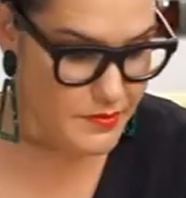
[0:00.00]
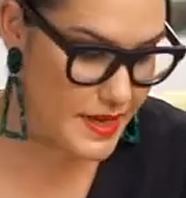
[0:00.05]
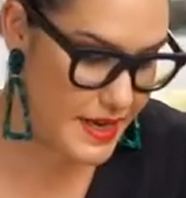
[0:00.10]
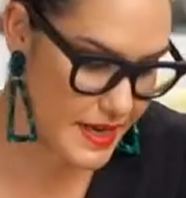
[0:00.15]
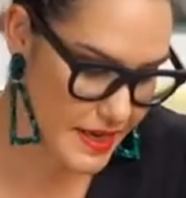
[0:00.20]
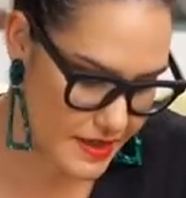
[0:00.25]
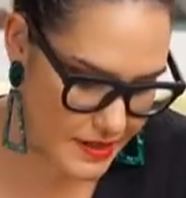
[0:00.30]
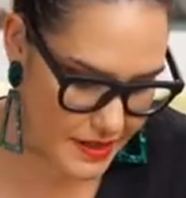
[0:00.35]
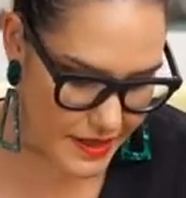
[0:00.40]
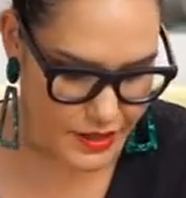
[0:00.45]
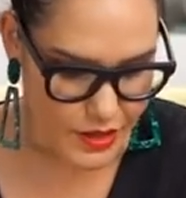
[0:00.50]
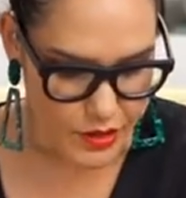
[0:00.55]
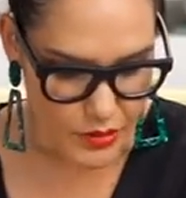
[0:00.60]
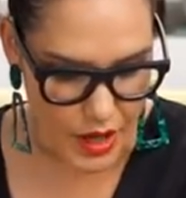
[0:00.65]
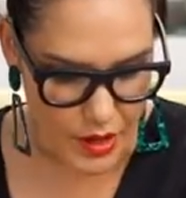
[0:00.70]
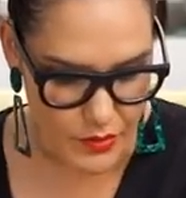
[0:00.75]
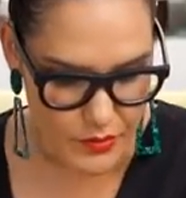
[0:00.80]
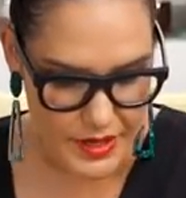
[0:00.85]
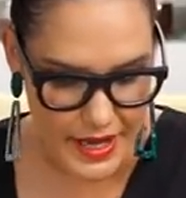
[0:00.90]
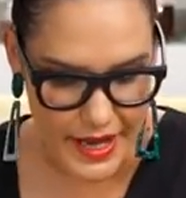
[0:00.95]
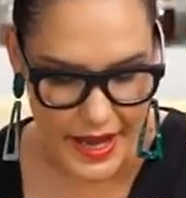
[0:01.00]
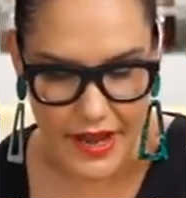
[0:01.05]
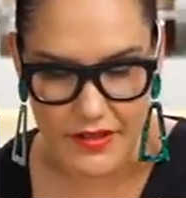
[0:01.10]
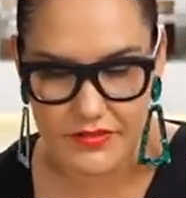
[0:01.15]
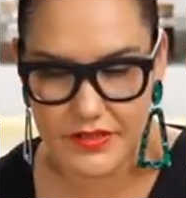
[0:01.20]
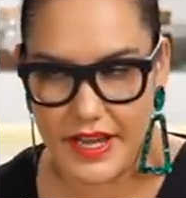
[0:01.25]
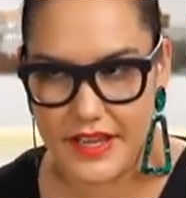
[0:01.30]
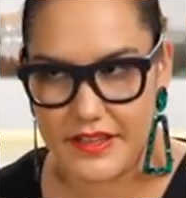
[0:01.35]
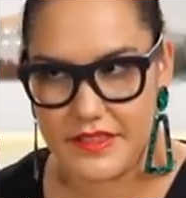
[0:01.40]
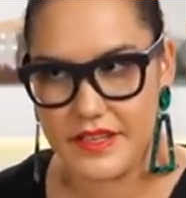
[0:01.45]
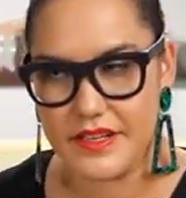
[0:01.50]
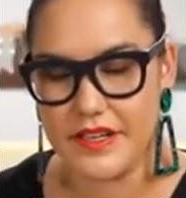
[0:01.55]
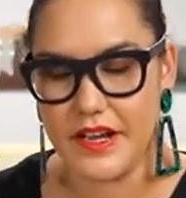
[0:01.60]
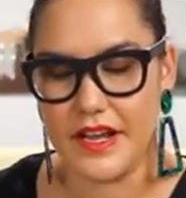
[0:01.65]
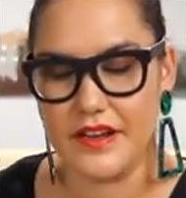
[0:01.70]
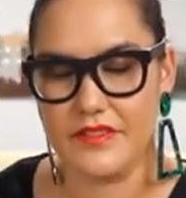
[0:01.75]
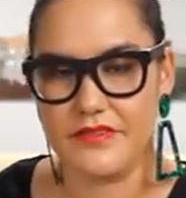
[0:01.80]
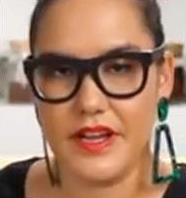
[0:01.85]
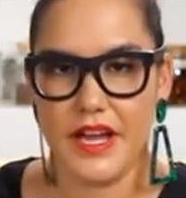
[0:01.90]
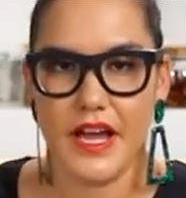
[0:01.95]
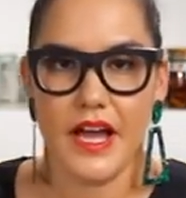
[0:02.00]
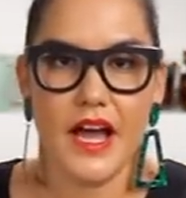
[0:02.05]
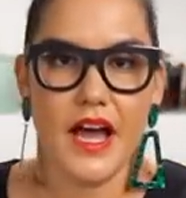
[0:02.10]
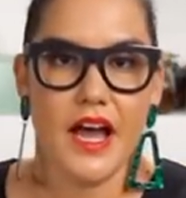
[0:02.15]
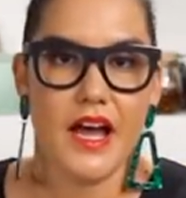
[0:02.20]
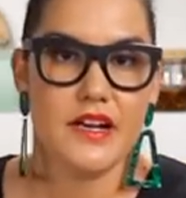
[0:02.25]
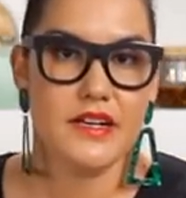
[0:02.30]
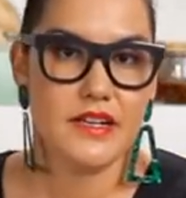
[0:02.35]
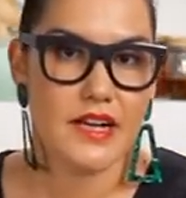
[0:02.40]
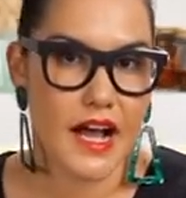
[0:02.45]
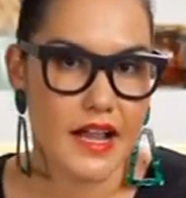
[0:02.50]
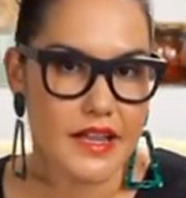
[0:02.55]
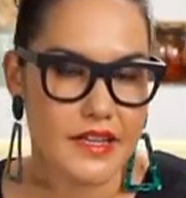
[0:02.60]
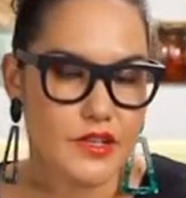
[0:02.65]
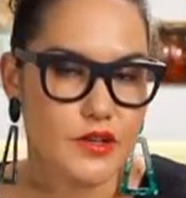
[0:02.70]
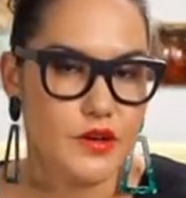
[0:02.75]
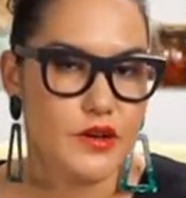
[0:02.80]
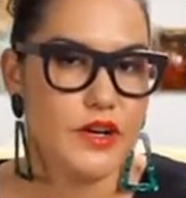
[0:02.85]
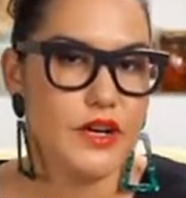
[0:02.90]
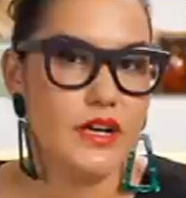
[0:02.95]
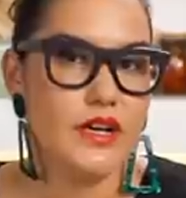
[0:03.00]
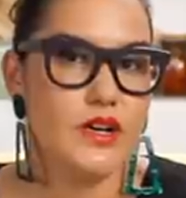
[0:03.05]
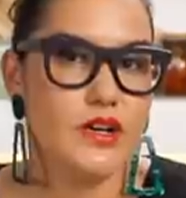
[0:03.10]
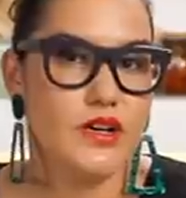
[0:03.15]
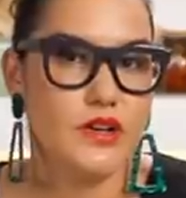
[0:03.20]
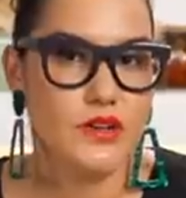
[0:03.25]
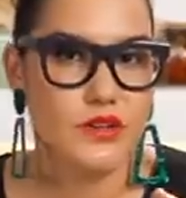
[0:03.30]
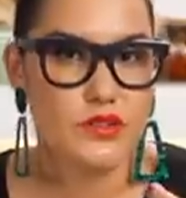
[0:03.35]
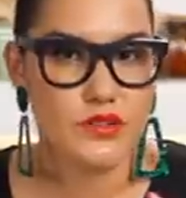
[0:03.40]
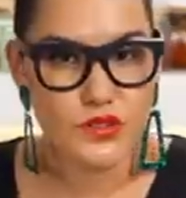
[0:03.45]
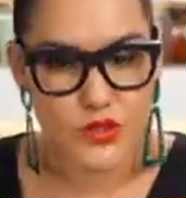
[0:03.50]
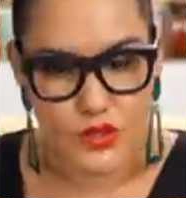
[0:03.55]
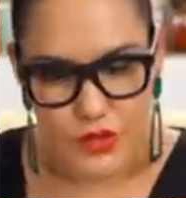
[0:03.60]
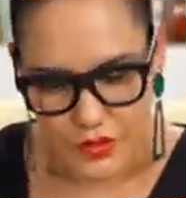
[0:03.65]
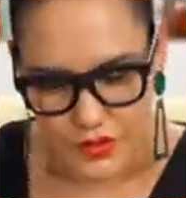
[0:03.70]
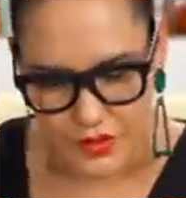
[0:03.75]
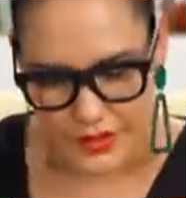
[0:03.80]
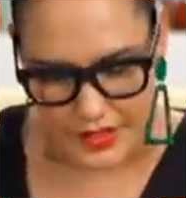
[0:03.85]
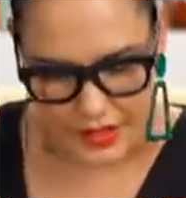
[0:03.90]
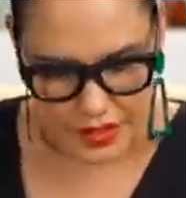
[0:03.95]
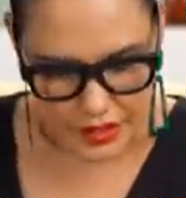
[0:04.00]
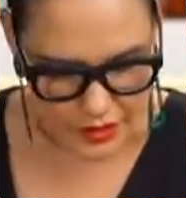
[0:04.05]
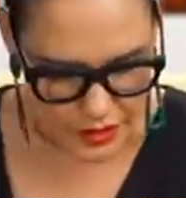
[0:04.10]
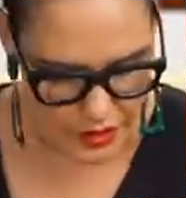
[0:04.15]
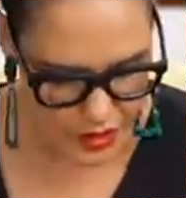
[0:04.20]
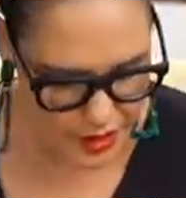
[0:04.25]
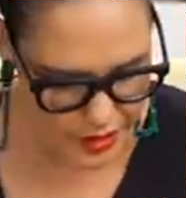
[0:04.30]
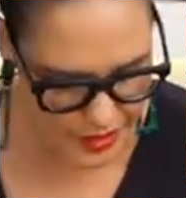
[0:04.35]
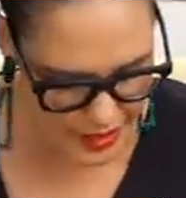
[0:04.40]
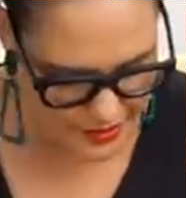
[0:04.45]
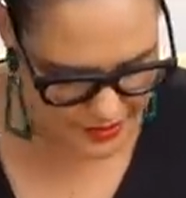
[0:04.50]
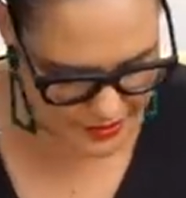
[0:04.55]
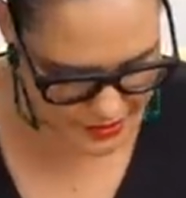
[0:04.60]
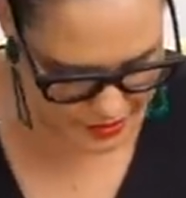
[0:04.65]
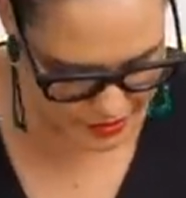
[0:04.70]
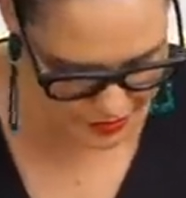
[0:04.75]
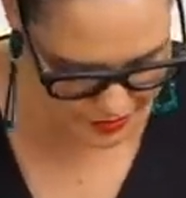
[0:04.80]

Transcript: me, like, I wanna have like the kind of, garlic oil noodle thing going on and then